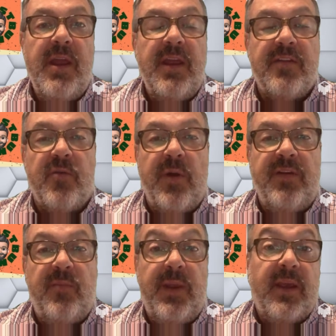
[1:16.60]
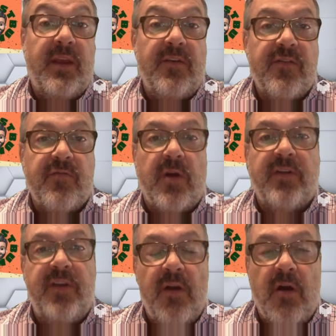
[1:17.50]
is going to be
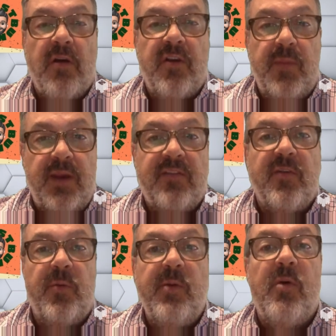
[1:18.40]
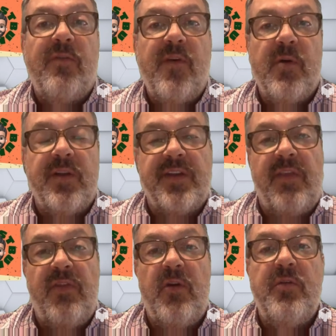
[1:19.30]
construct an argument. So we will focus
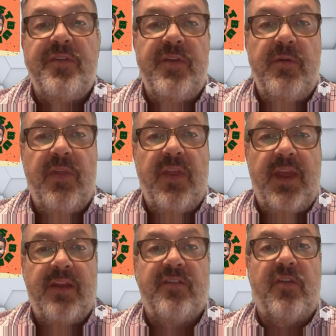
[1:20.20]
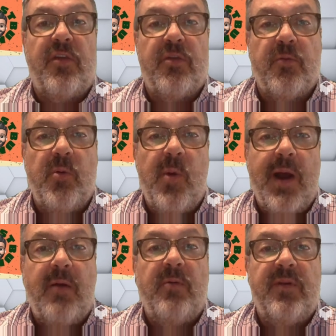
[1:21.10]
on those two things
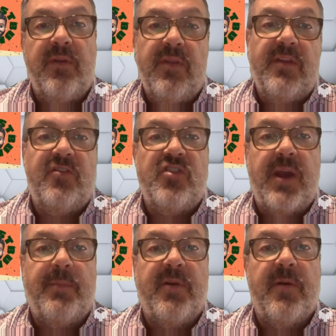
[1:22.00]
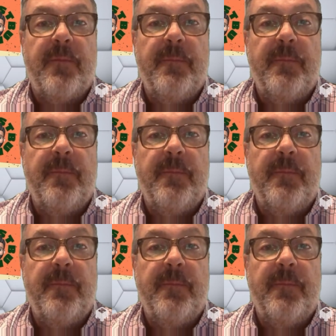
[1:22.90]
throughout this chapter.